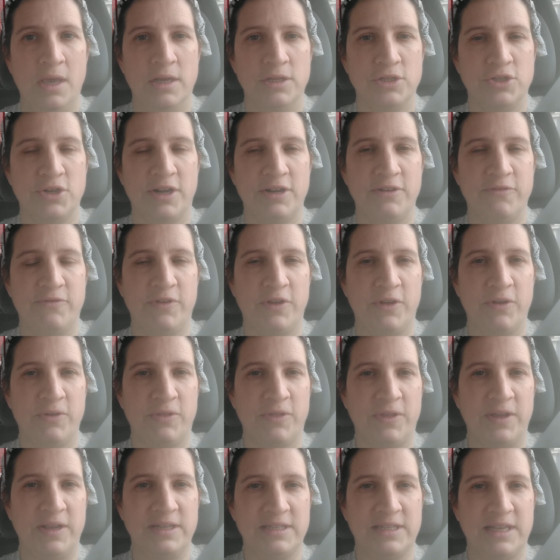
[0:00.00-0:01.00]
trying to figure
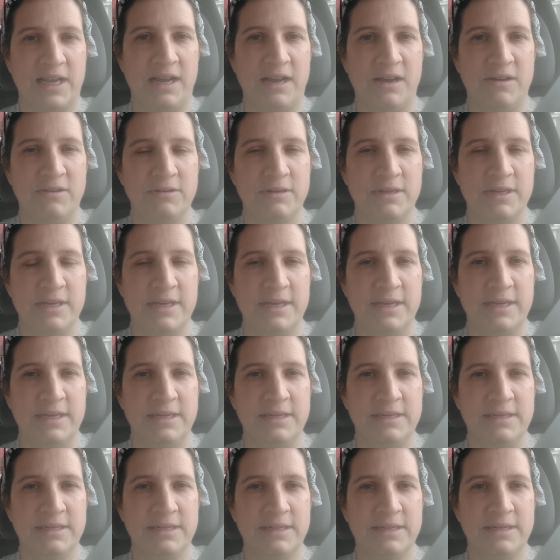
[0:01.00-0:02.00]
things out
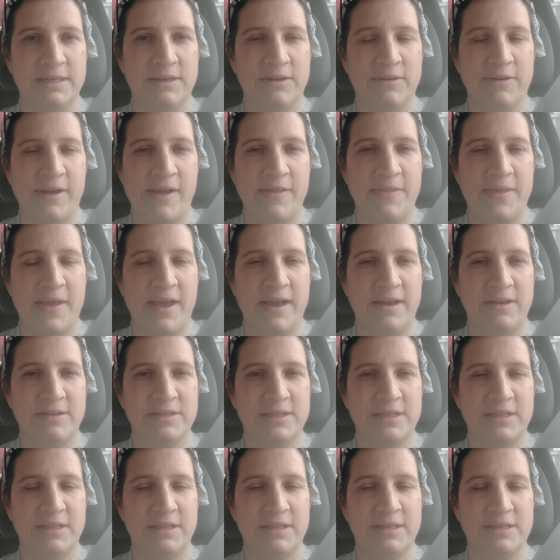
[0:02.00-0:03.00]
and uh, around the
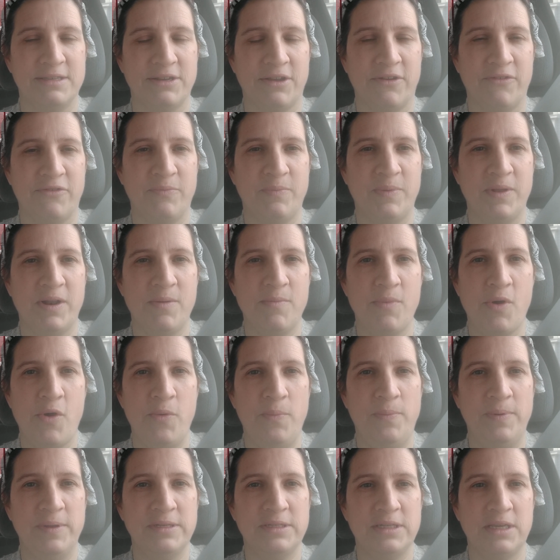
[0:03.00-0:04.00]
house and stuff. But I'm
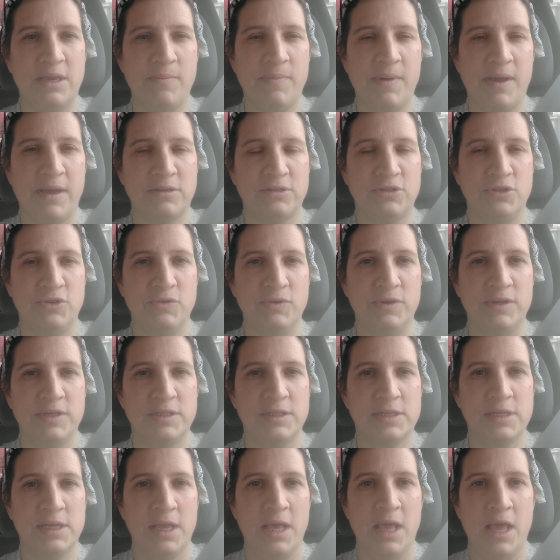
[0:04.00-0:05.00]
hoping to get back to
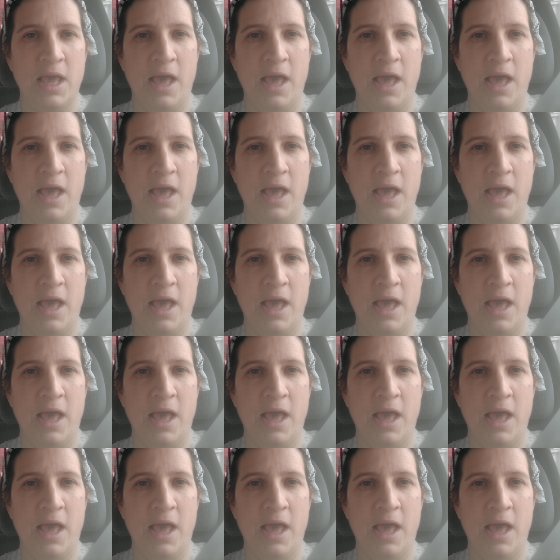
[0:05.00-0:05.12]
it.